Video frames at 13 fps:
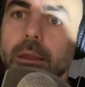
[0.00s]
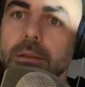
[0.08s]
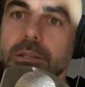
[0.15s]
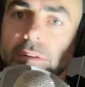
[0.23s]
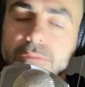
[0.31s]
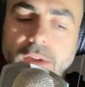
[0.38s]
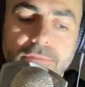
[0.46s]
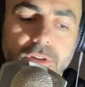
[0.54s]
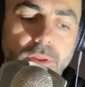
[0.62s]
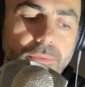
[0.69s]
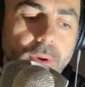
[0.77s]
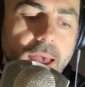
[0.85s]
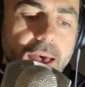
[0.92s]
Survive to
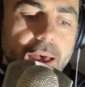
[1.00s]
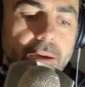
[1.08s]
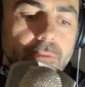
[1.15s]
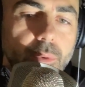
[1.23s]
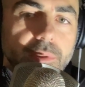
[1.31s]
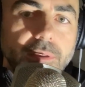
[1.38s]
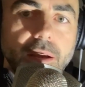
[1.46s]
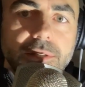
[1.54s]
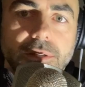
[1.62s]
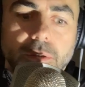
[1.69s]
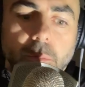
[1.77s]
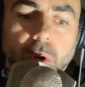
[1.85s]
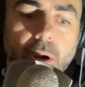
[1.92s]
thrive. We'll talk to
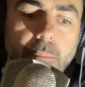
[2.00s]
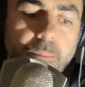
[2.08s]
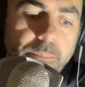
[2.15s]
you tomorrow.